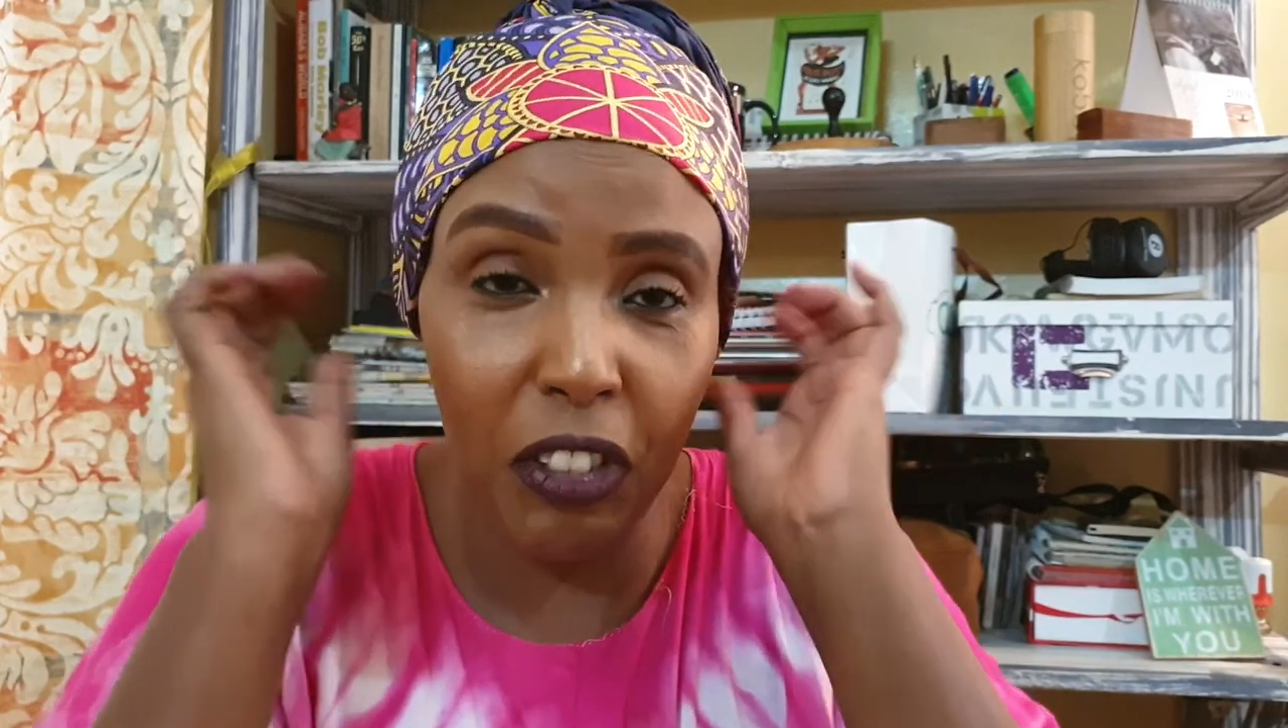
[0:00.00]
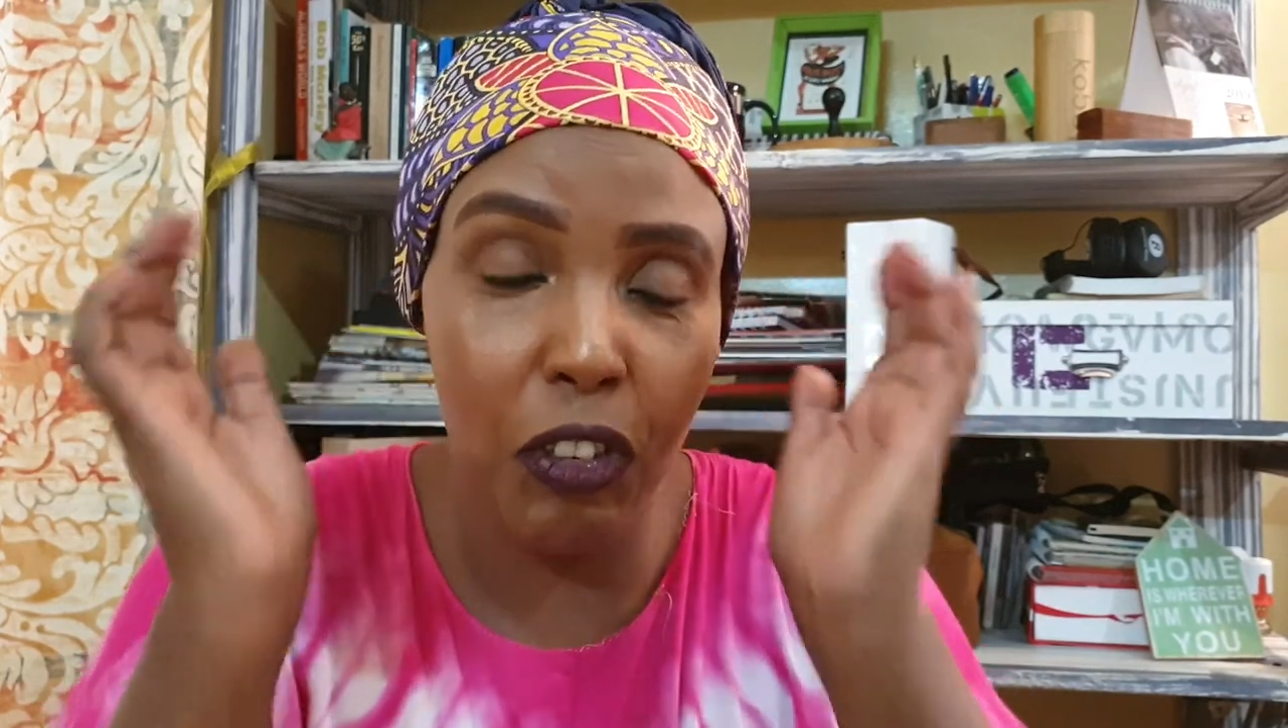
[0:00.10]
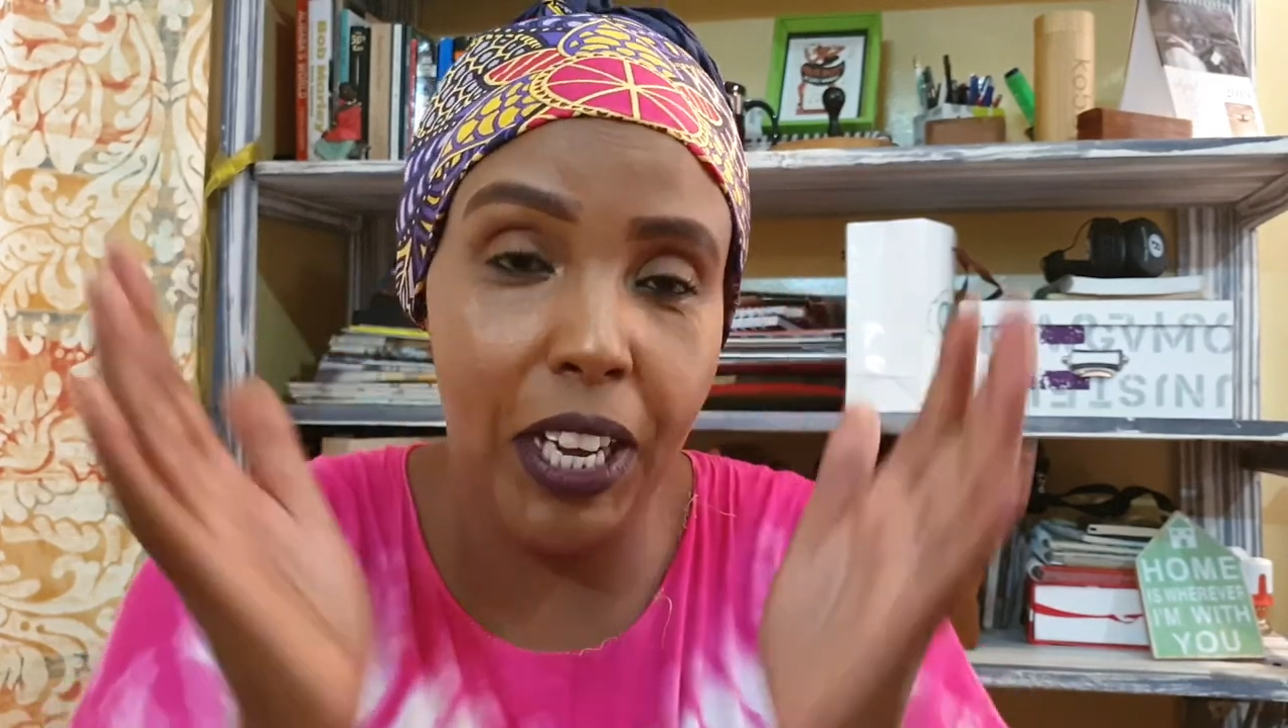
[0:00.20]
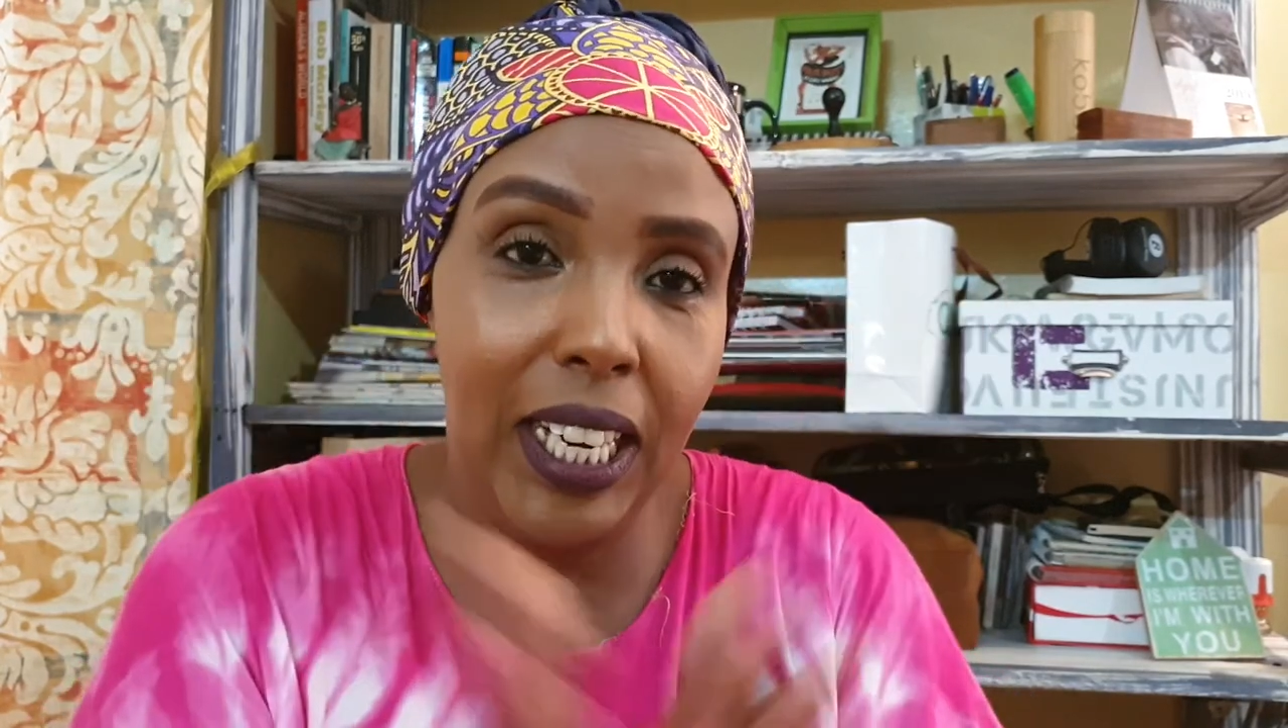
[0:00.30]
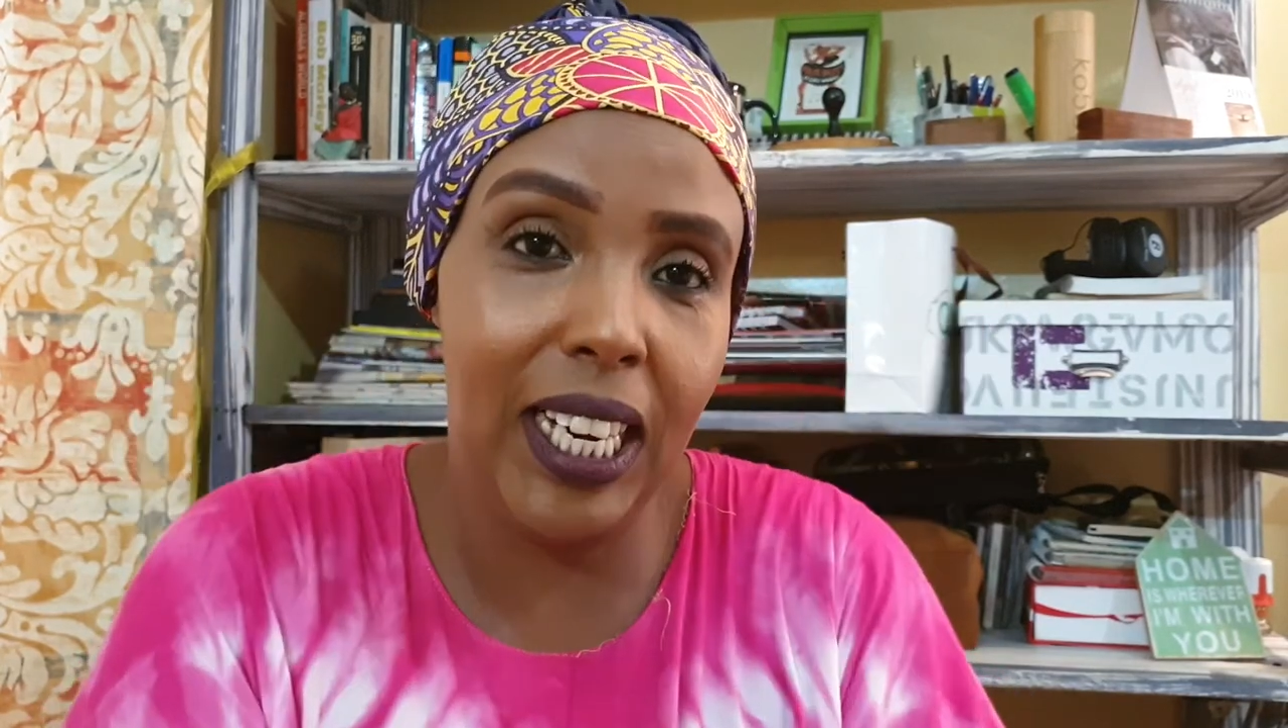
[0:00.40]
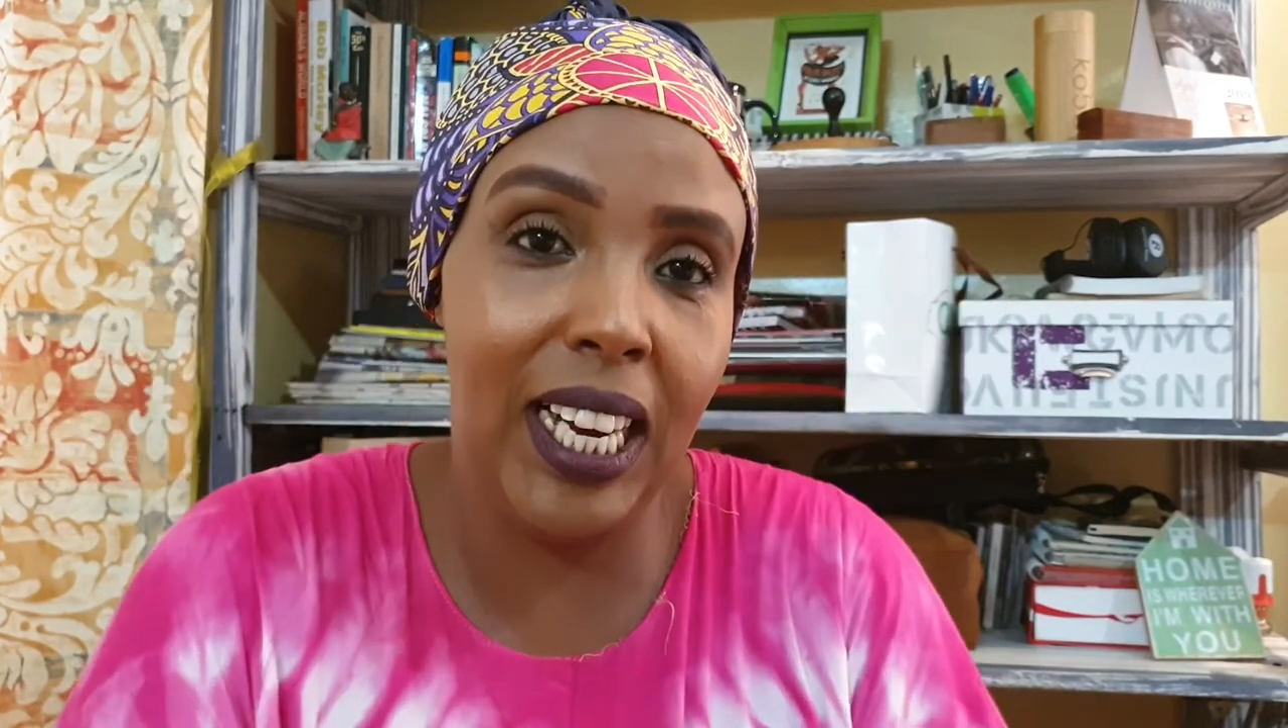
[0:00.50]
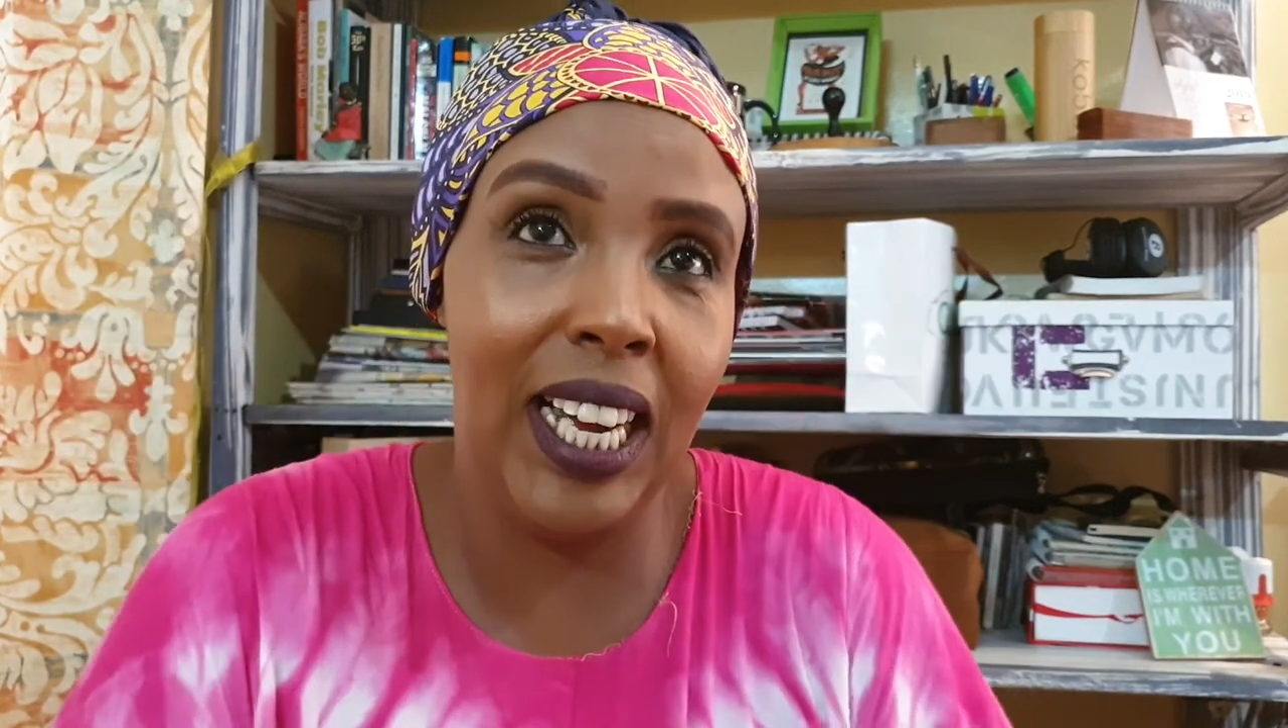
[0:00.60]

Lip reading: trick.